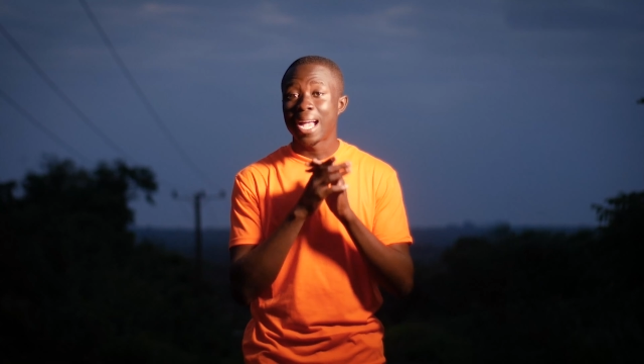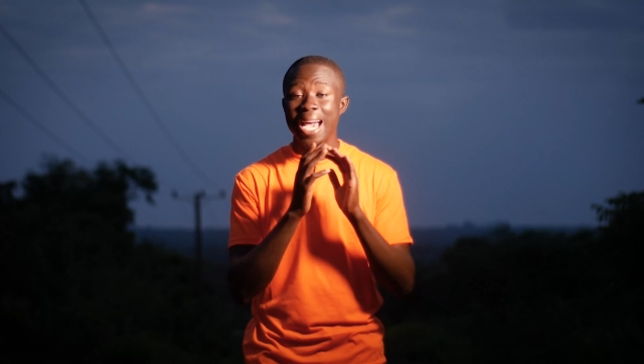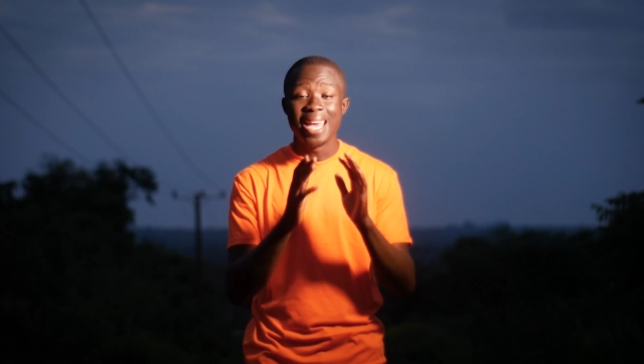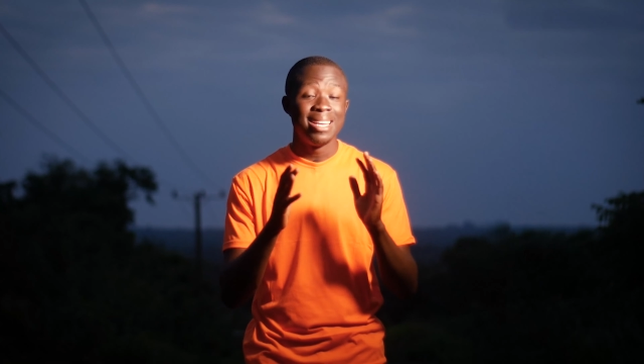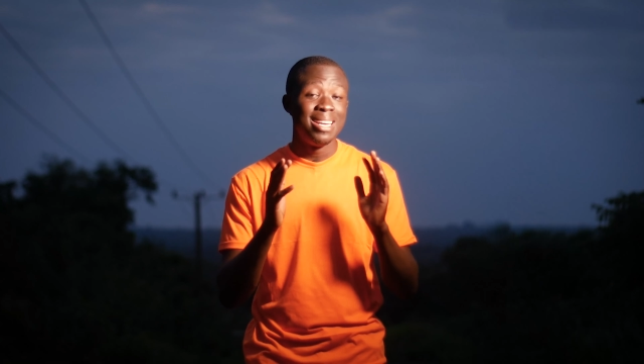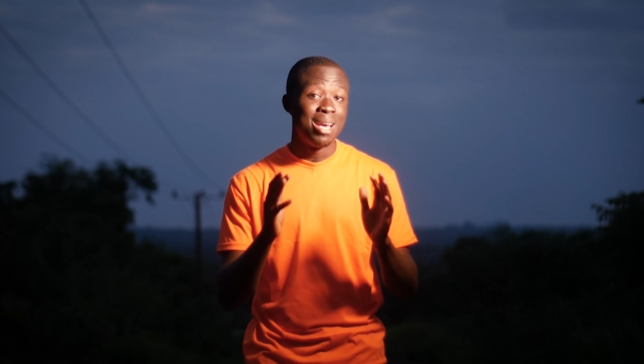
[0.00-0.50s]

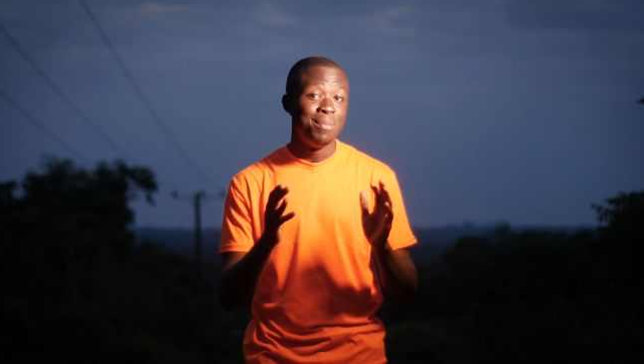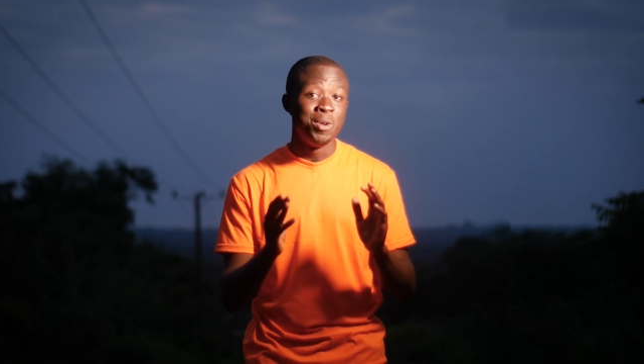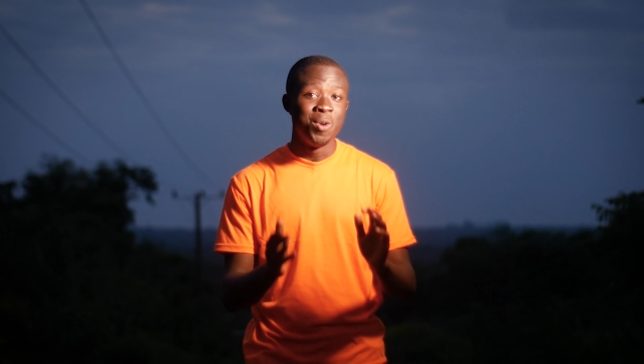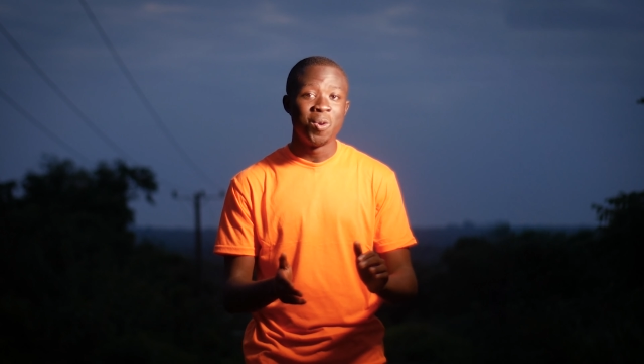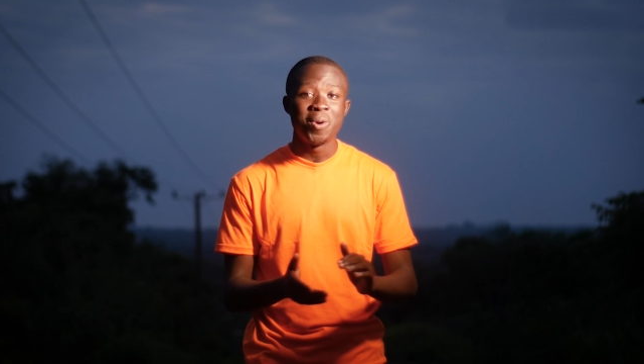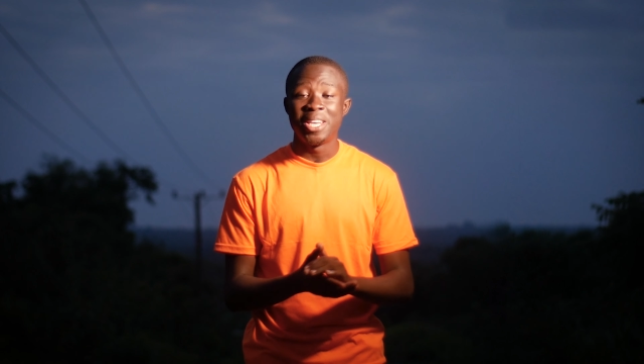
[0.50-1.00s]
kindly let me
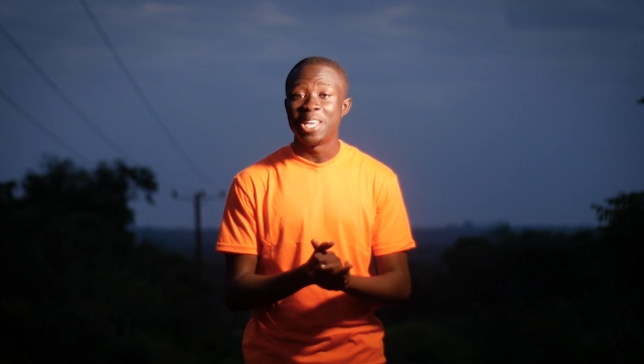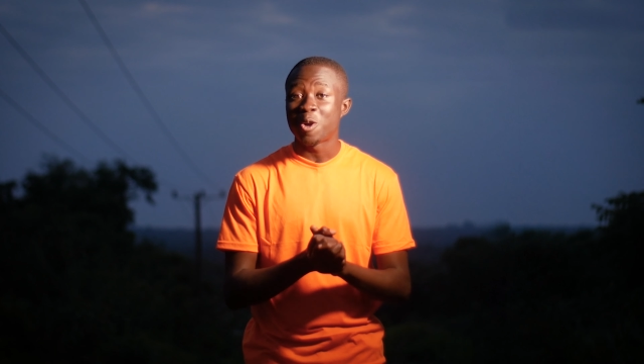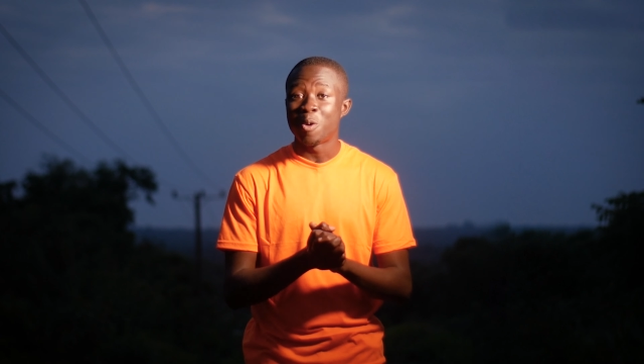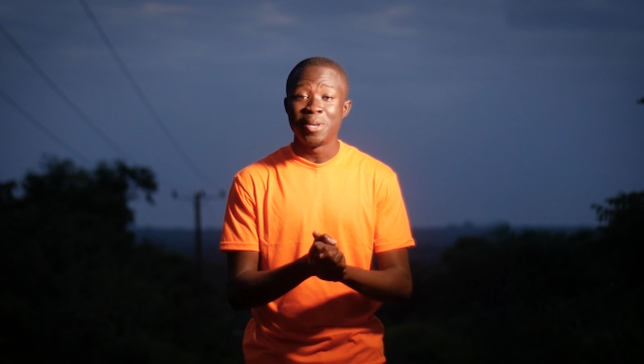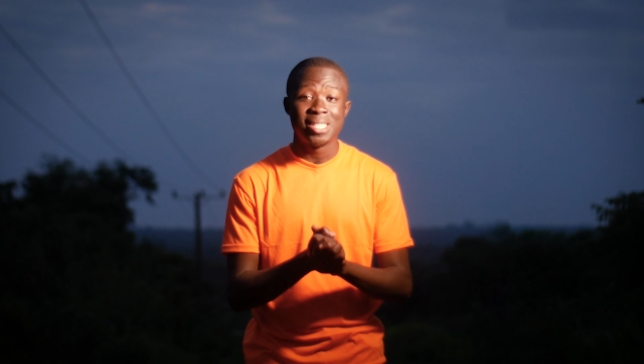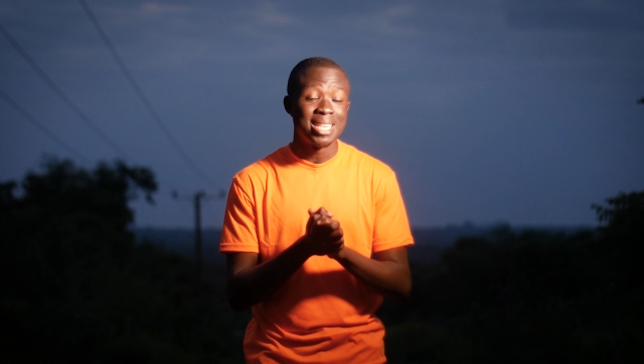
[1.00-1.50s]
know in the
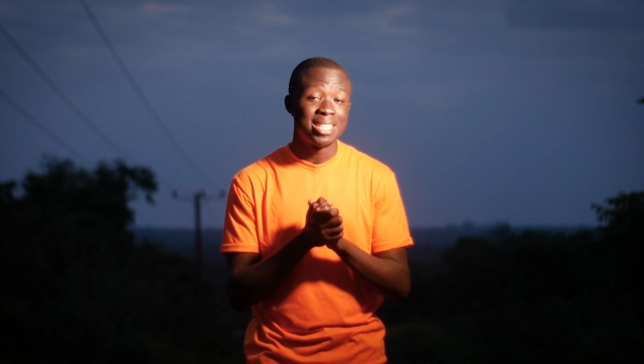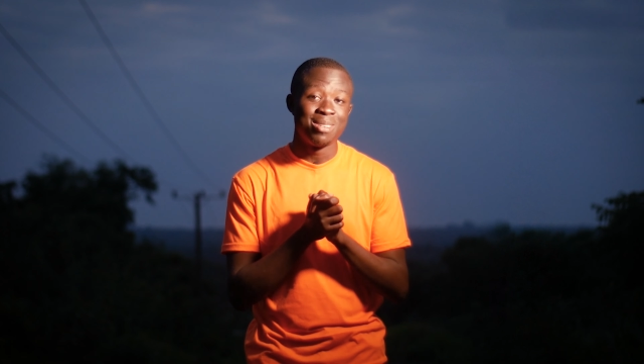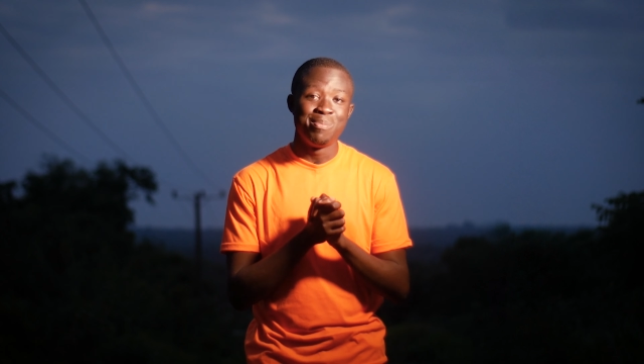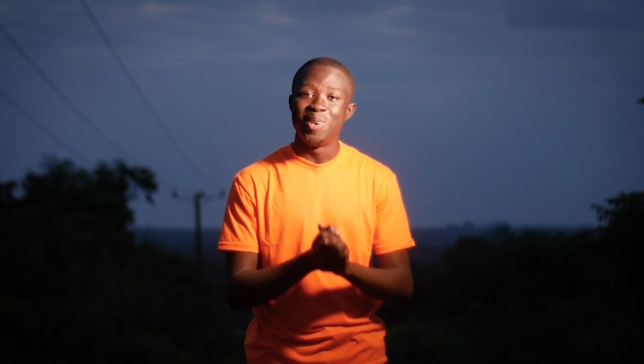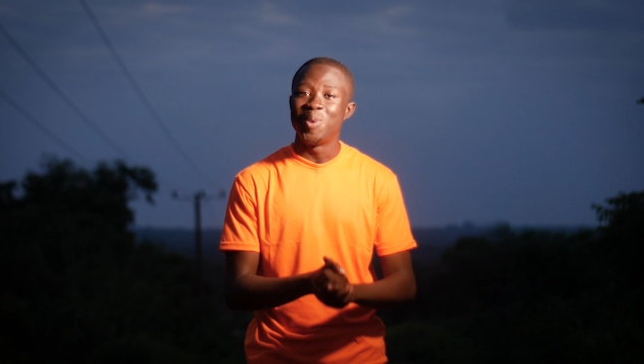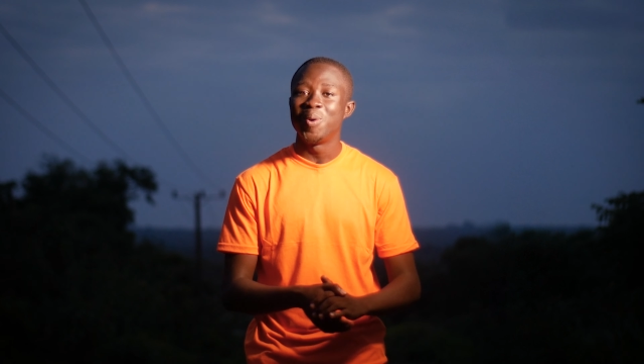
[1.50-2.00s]
comment
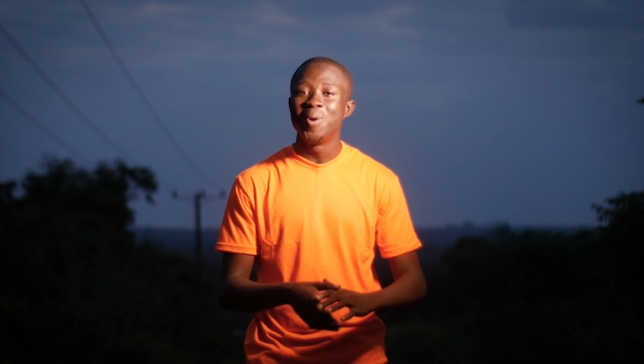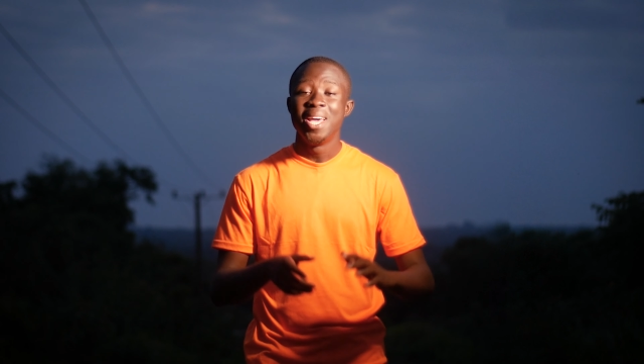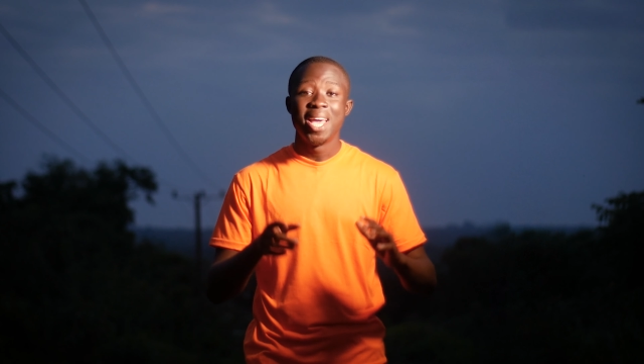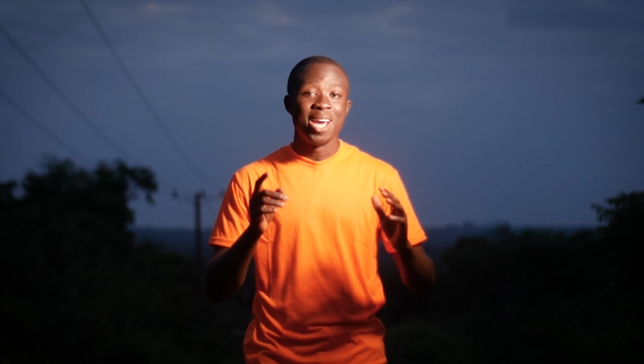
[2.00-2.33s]
section below,